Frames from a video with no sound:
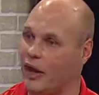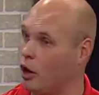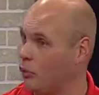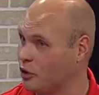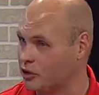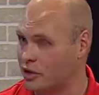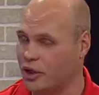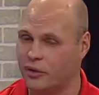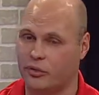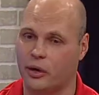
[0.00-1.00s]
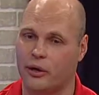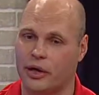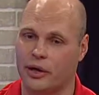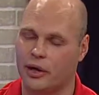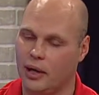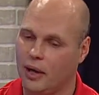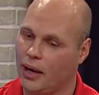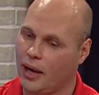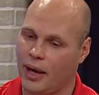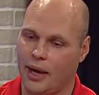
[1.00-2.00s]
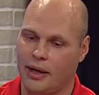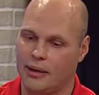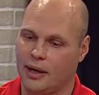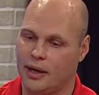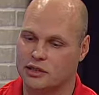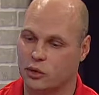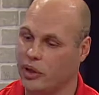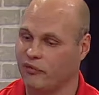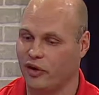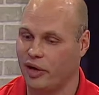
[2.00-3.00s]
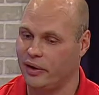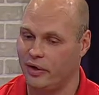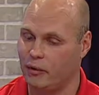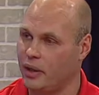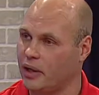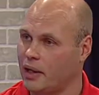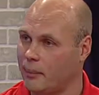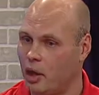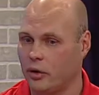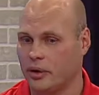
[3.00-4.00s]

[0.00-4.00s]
Elbows are getting thrown here. And so we invite everybody to come out.